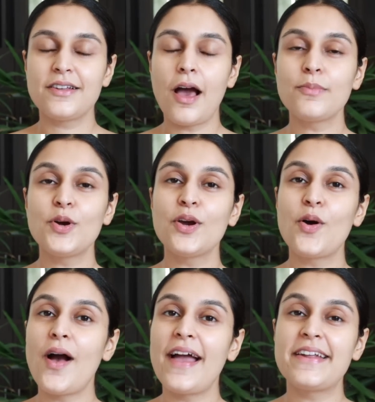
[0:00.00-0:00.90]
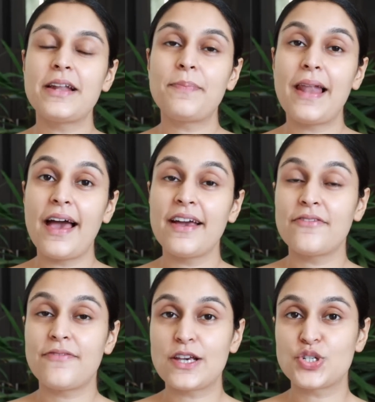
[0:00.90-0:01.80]
Now I'm going to go ahead and apply
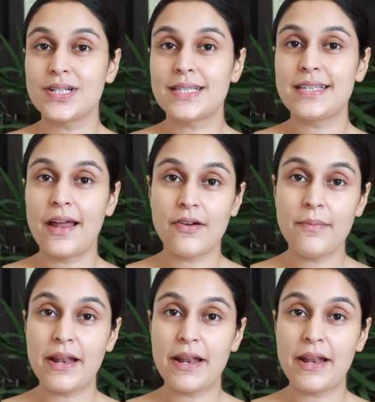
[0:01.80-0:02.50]
a facial serum.